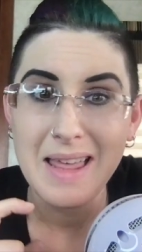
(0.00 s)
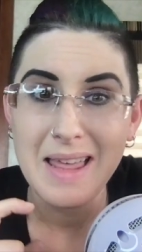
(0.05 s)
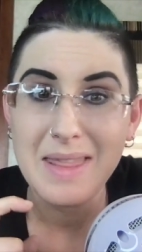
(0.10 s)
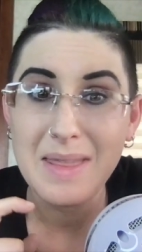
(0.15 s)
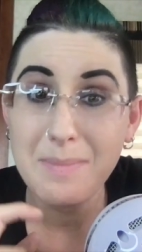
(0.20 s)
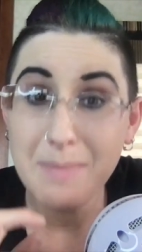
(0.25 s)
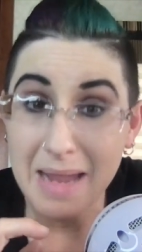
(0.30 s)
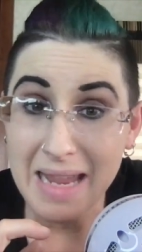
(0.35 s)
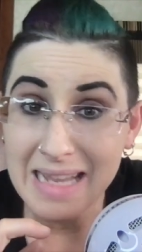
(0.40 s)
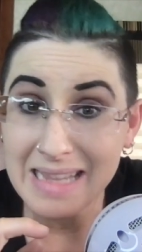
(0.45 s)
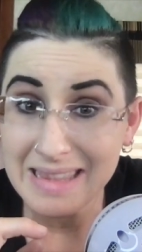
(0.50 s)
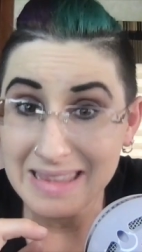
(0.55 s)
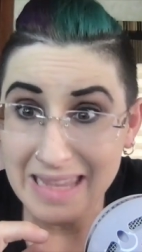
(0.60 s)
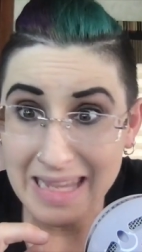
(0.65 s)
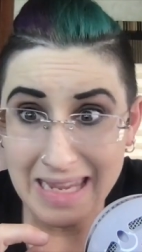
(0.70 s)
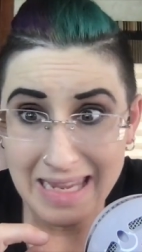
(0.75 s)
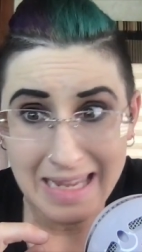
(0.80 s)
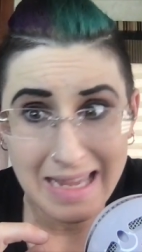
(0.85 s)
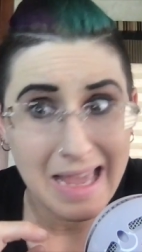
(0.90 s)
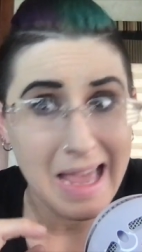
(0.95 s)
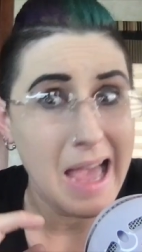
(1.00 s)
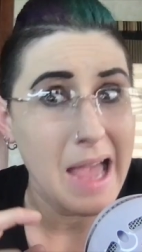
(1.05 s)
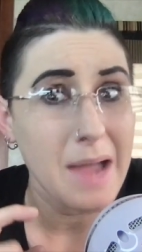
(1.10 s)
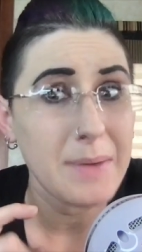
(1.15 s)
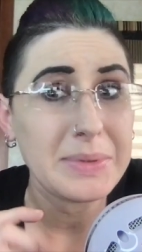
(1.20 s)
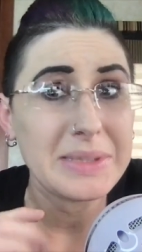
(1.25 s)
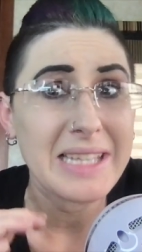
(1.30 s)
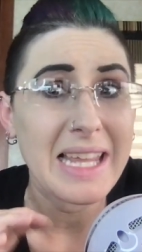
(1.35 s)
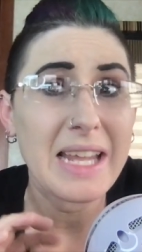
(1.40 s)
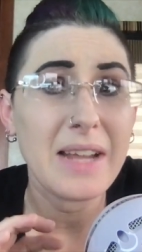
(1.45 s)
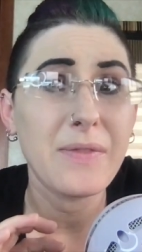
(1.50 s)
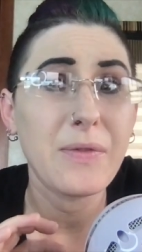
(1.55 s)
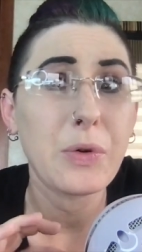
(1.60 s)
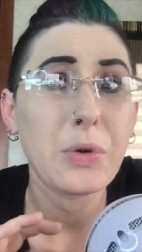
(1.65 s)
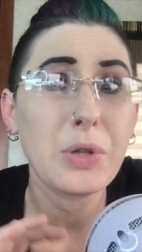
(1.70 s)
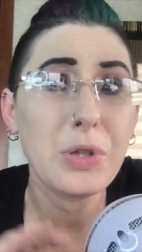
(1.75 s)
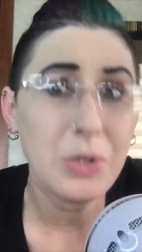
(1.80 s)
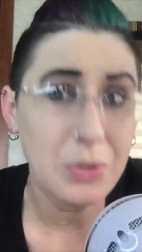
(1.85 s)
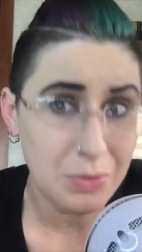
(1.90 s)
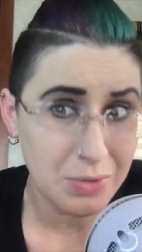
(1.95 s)
The main thing I would like for
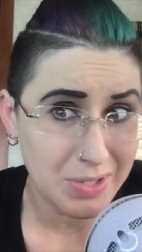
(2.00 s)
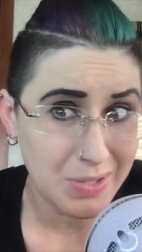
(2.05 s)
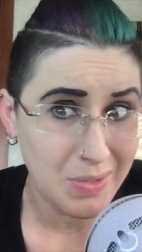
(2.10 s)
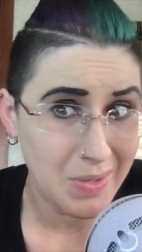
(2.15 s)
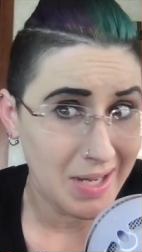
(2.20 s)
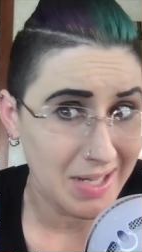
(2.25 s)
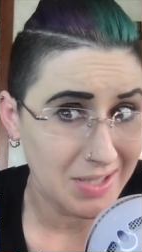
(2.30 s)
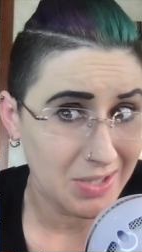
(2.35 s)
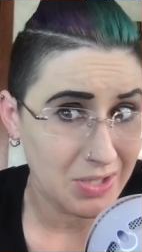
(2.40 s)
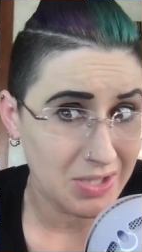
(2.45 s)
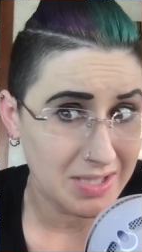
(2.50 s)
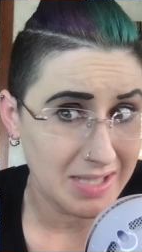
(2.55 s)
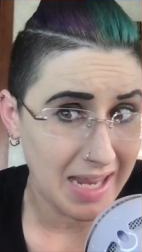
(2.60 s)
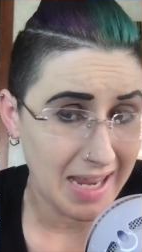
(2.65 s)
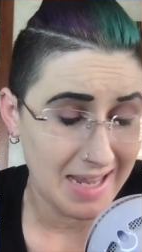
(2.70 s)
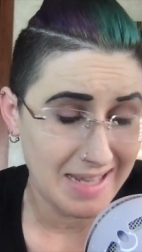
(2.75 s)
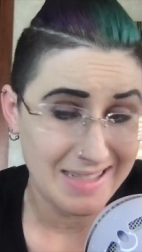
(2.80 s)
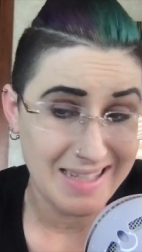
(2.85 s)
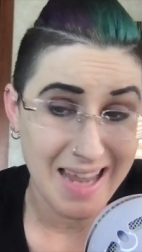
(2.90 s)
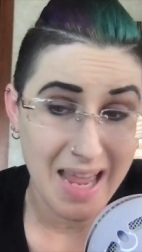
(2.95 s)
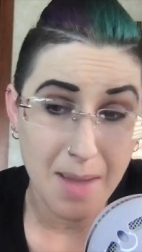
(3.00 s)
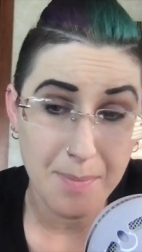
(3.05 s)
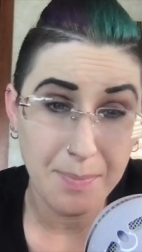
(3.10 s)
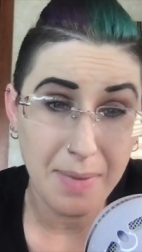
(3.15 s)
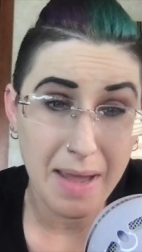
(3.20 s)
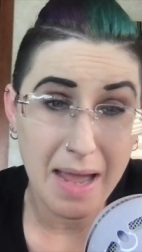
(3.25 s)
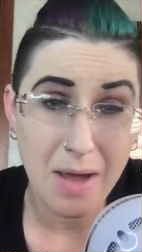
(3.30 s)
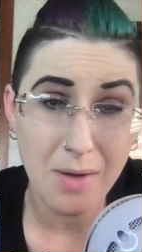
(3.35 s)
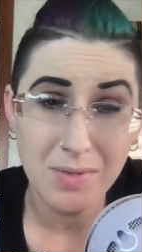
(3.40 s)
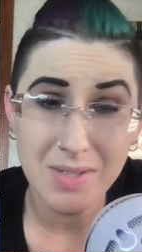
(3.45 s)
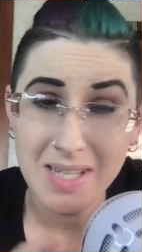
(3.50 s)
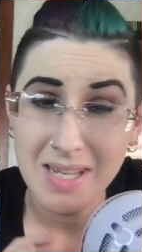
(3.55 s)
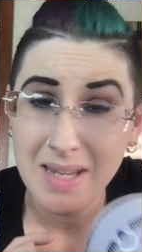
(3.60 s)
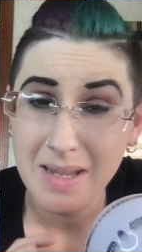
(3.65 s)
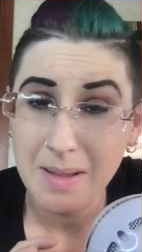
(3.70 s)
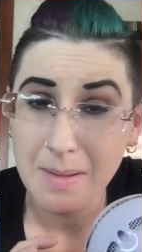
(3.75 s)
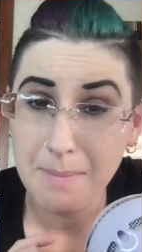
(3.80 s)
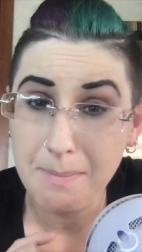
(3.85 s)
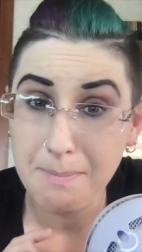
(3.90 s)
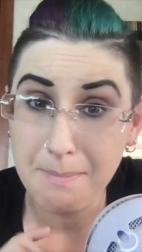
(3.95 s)
you to understand about
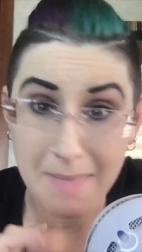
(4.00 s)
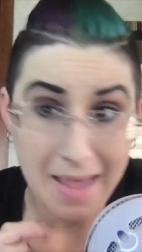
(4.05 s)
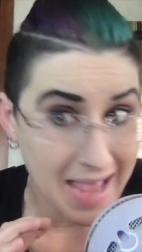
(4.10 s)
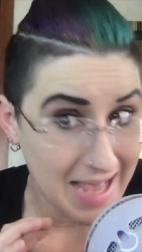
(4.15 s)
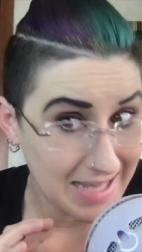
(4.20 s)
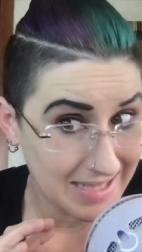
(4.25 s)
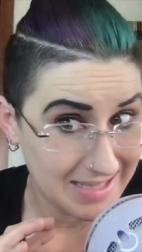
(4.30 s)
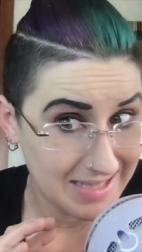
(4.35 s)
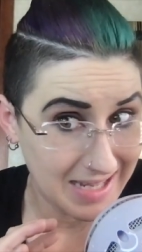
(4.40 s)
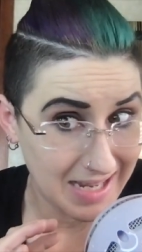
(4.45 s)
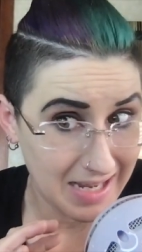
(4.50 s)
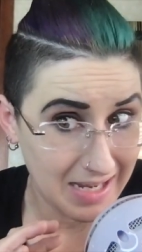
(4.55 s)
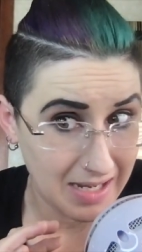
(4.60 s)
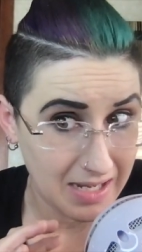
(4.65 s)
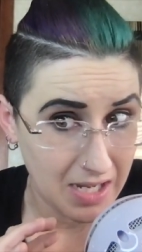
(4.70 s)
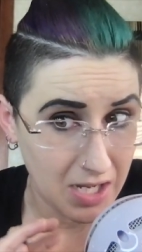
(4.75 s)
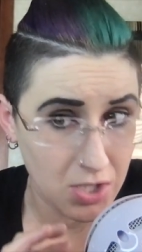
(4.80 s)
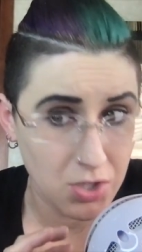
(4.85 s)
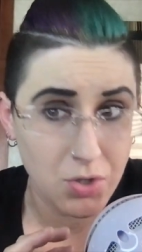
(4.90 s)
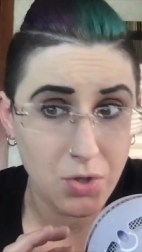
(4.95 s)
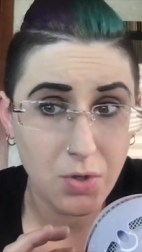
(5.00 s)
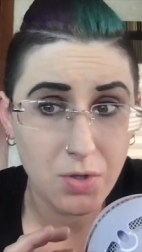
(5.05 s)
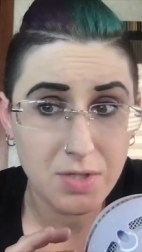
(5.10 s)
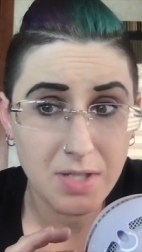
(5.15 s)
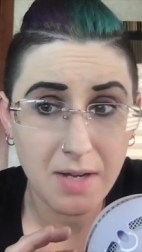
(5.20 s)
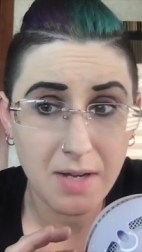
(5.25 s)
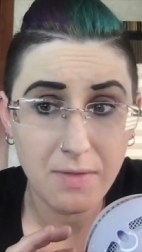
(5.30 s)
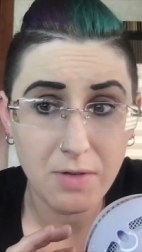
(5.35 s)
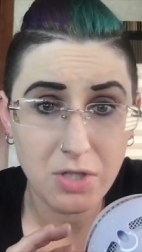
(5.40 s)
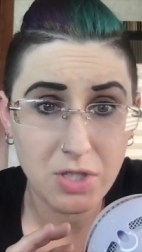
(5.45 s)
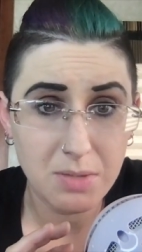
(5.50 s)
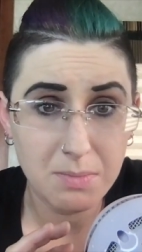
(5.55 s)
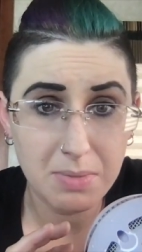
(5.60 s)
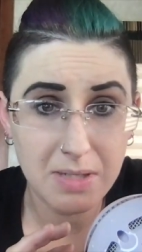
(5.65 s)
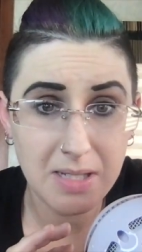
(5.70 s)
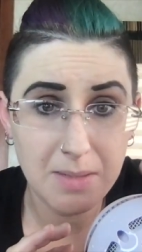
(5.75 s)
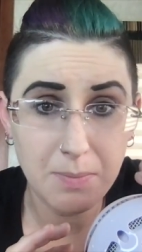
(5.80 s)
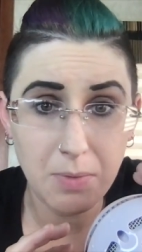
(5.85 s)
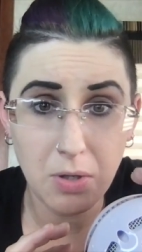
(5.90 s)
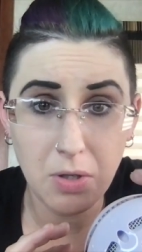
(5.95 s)
masking in neurodivergent
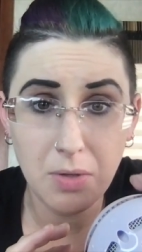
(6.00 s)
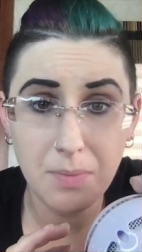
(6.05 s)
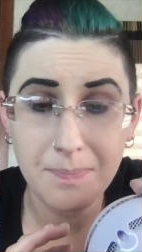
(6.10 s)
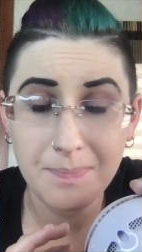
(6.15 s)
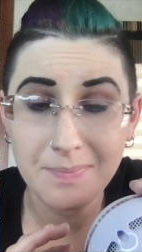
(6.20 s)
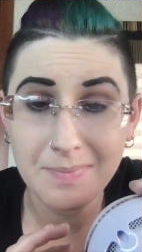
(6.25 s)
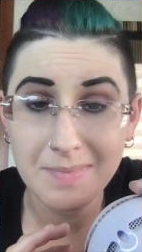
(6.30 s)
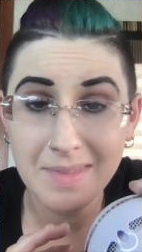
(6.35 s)
people